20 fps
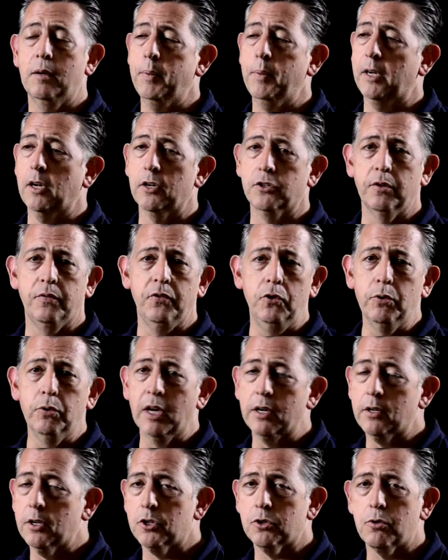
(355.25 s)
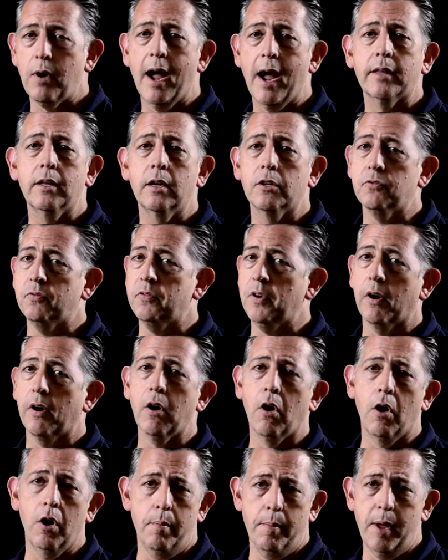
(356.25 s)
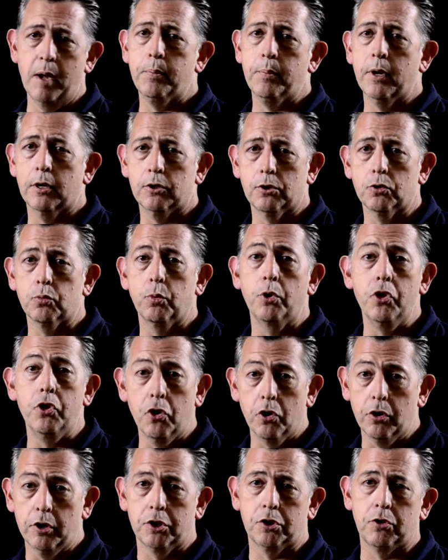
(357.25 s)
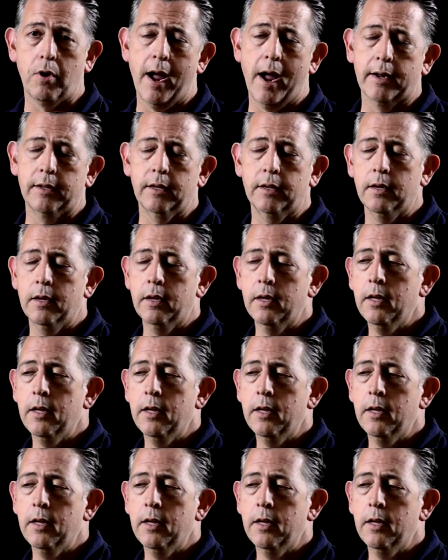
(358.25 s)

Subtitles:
because if you get distracted, it's very hard to make pictures when you're distracted.